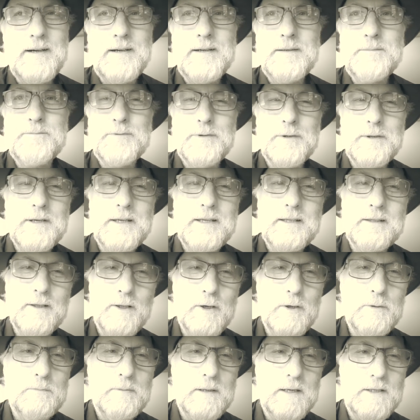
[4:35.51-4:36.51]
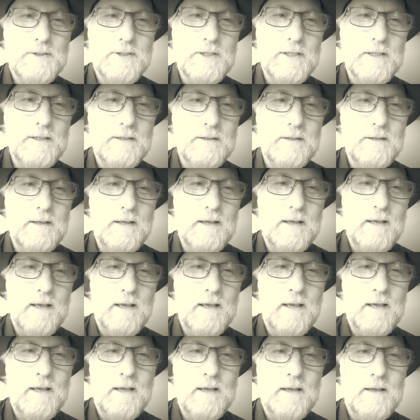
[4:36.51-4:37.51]
pretty low budget,
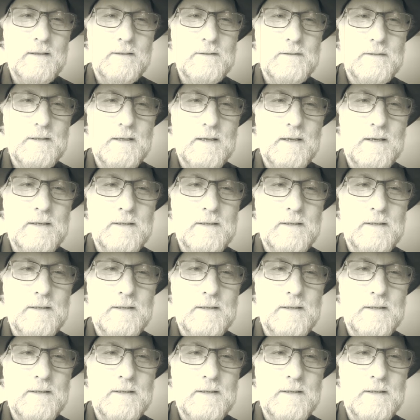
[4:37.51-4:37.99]
and